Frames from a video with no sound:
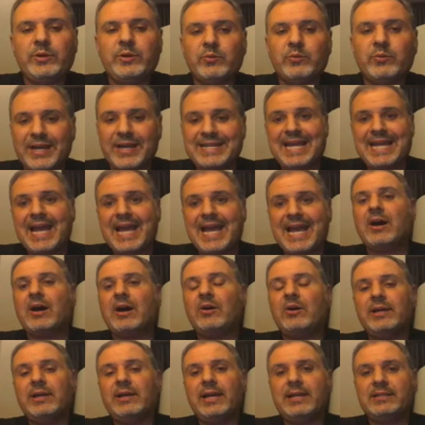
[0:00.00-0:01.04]
doing right
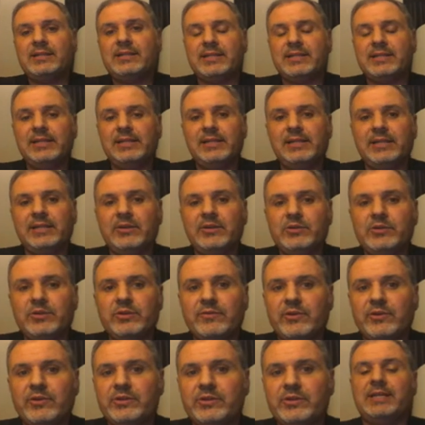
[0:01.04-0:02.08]
now at St. Leo
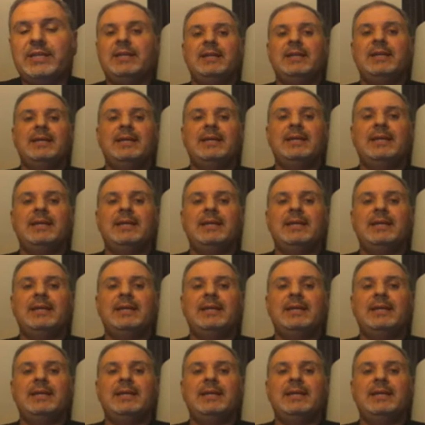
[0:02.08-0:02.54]
University.